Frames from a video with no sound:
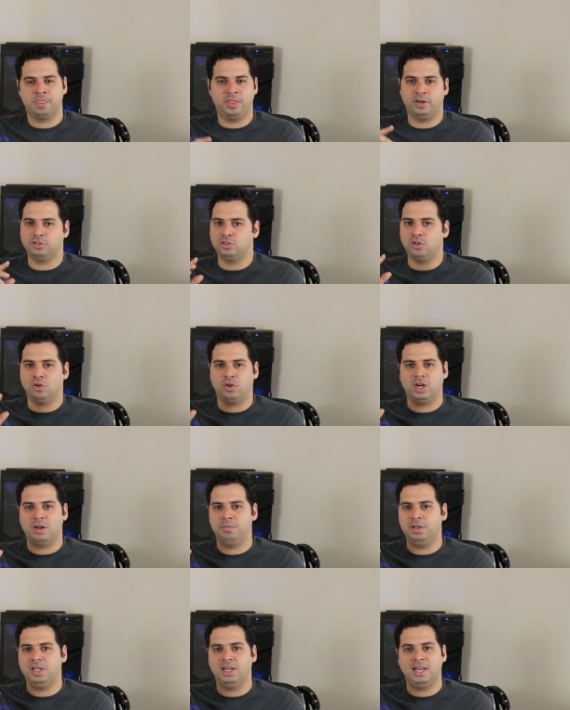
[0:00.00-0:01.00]
There's not
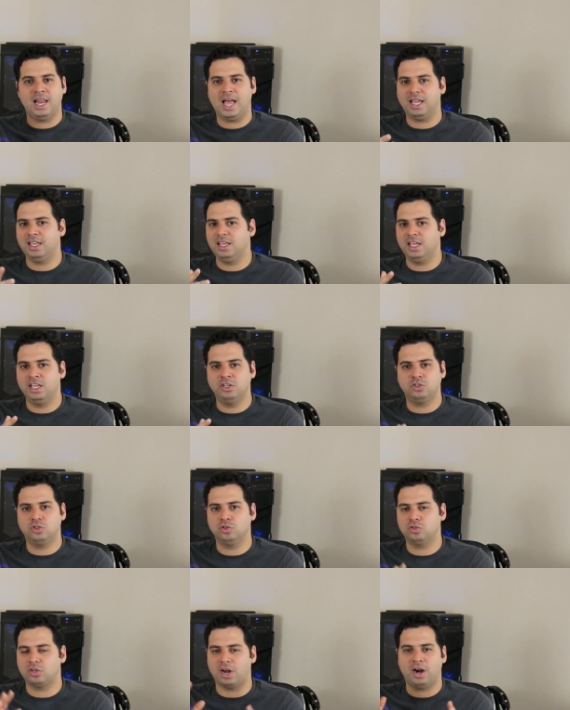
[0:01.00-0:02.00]
gonna be lagging
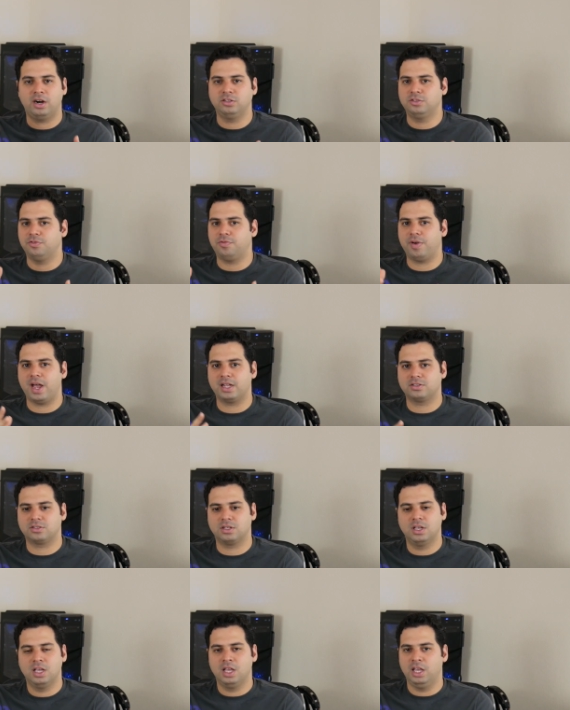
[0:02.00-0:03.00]
issues, artifacts.